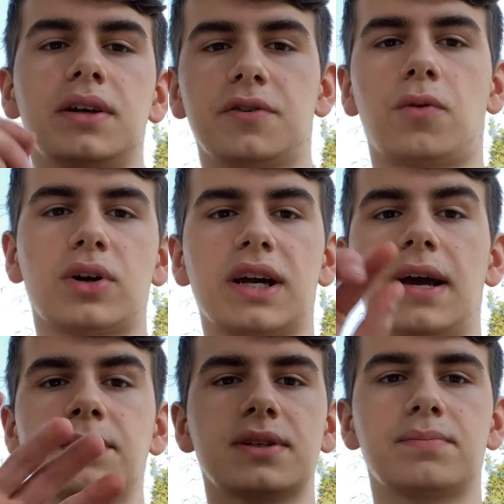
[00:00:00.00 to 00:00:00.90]
It's 4
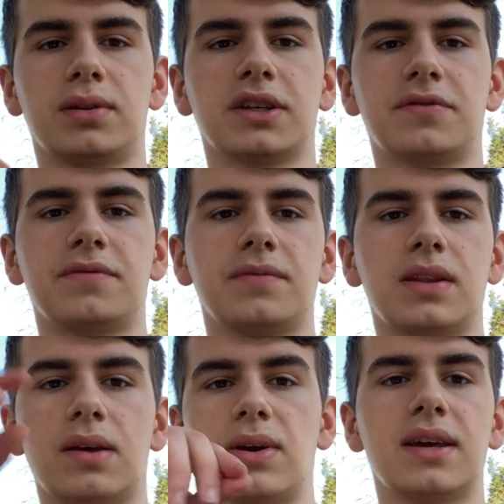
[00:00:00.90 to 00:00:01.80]
times plus,
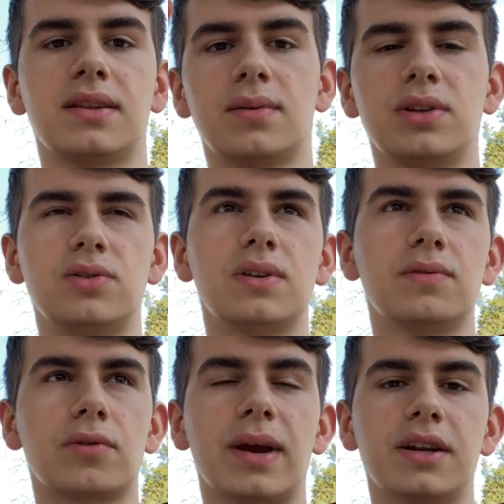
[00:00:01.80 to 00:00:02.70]
and then we do
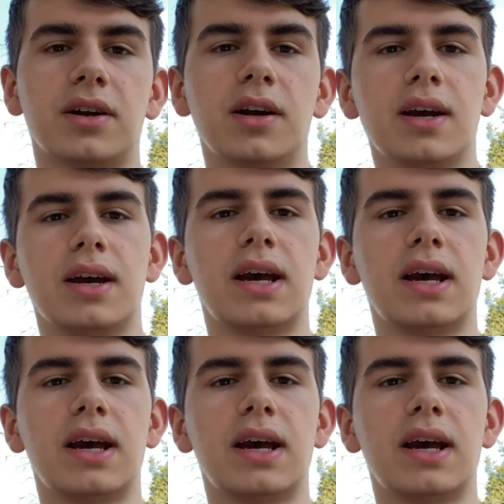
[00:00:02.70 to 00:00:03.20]
the remainder.